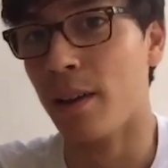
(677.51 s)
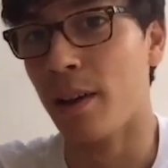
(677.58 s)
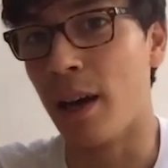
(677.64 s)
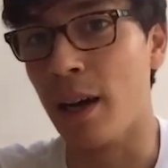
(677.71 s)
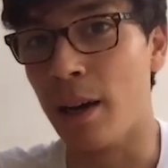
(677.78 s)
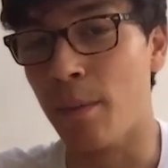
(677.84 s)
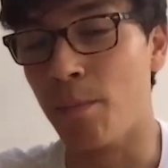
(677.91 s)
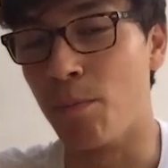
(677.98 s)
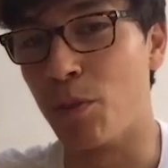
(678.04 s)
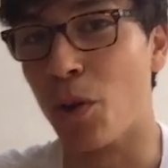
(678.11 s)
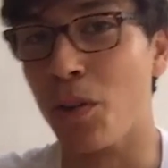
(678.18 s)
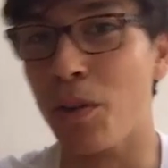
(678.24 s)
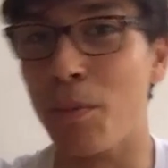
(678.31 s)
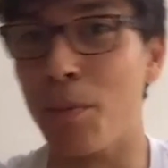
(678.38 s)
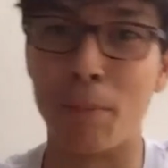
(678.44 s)
You've
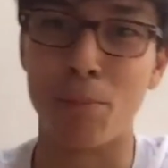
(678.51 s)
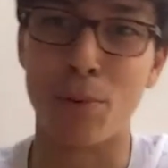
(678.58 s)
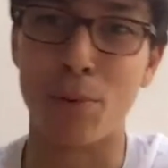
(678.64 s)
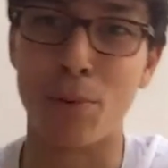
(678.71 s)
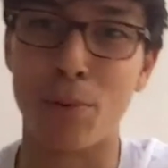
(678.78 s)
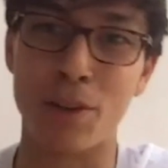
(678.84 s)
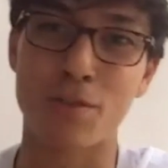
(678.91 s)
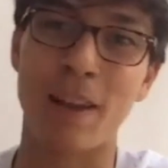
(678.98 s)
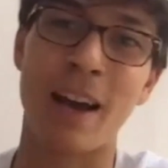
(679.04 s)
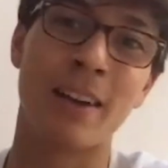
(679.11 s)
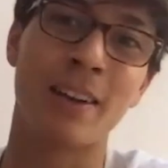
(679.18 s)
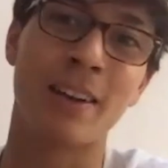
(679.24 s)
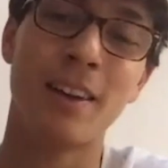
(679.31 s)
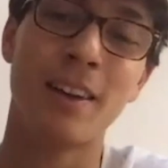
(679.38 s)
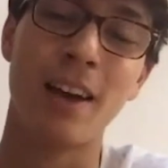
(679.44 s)
got the big British
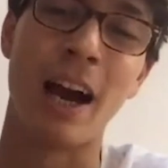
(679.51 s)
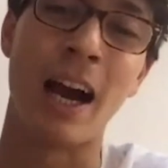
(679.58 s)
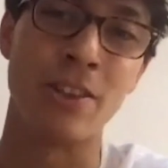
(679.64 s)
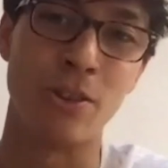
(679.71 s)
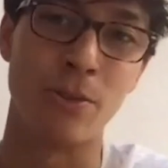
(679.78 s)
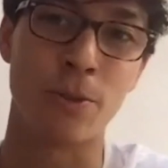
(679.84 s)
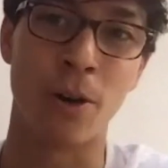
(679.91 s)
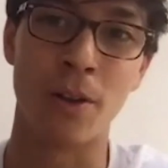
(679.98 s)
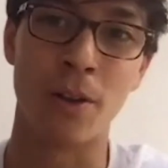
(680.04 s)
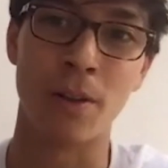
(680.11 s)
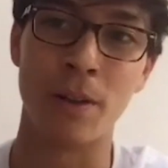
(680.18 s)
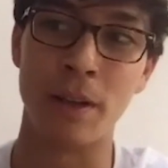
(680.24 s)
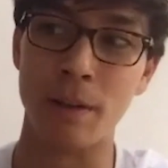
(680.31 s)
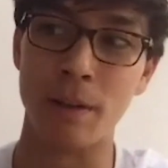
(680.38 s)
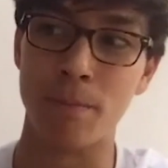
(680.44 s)
flag, and you've got
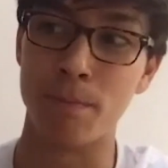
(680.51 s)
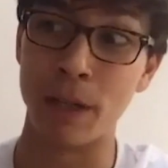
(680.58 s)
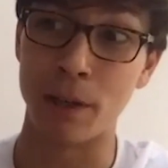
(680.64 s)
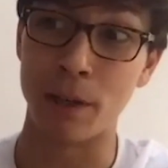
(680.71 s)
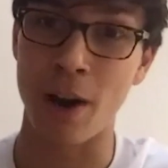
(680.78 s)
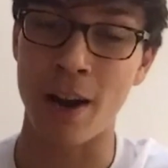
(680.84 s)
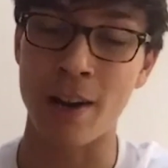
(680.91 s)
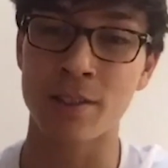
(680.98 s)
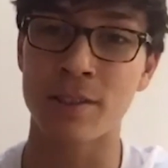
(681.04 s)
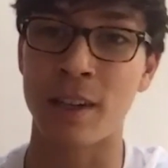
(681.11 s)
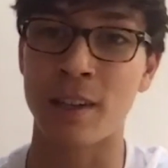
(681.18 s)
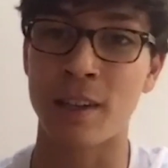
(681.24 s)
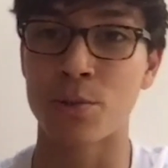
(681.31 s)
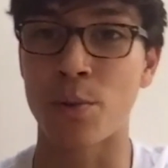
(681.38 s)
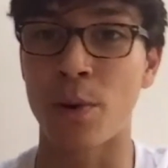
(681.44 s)
the big
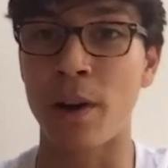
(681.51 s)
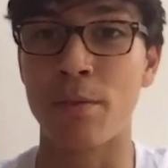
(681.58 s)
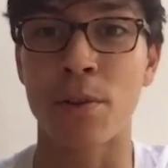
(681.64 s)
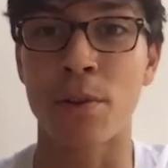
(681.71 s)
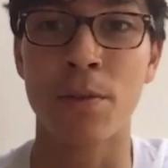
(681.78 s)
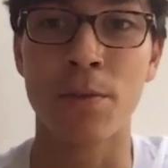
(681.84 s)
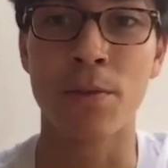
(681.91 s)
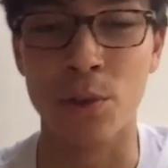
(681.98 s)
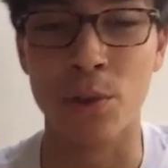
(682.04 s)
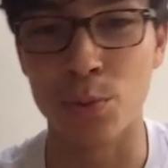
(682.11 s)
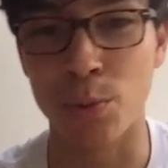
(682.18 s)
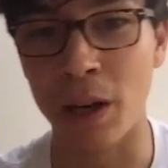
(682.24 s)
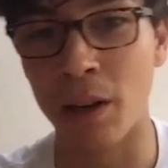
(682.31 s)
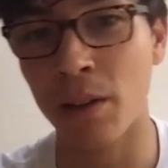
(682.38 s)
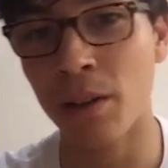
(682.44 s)
grandstands right in front of you as
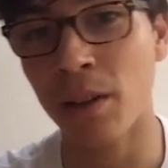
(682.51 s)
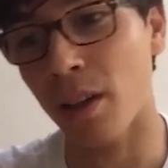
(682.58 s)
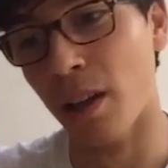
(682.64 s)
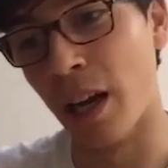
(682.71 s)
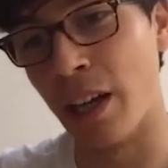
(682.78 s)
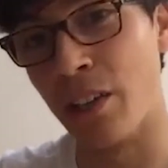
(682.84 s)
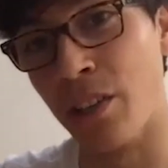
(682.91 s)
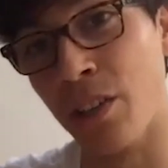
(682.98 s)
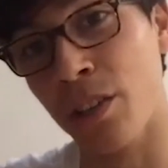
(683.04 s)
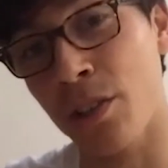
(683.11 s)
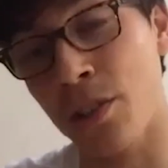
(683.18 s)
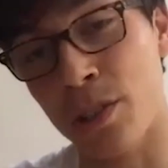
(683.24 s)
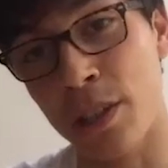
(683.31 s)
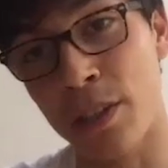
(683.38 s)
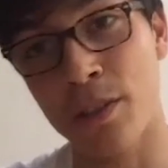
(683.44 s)
well, and you can
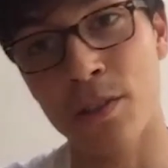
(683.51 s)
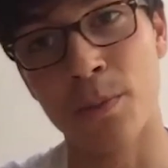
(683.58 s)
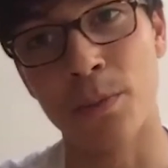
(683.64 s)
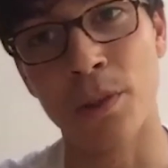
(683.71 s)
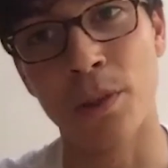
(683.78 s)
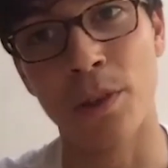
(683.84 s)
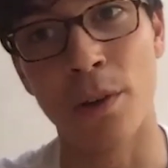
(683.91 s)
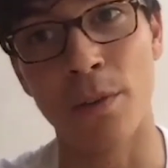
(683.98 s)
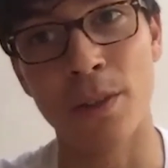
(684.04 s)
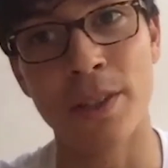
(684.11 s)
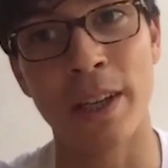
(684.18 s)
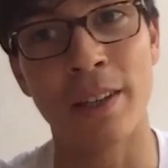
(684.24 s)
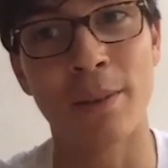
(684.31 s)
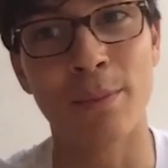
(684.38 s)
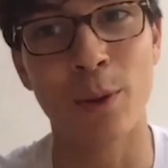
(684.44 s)
usually do some good
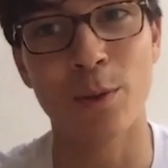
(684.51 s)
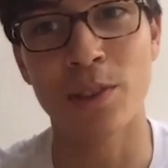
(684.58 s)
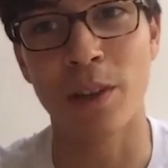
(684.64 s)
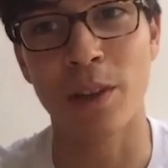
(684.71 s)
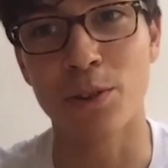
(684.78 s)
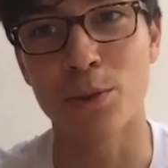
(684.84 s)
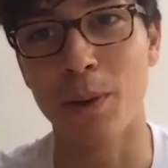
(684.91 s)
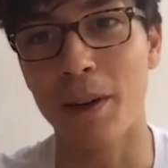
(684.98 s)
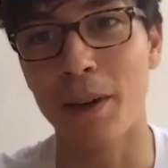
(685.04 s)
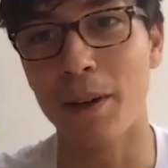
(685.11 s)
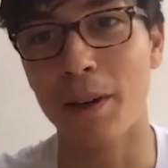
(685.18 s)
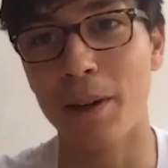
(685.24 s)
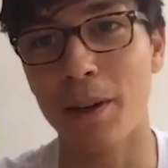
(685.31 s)
overtaking moves there as well.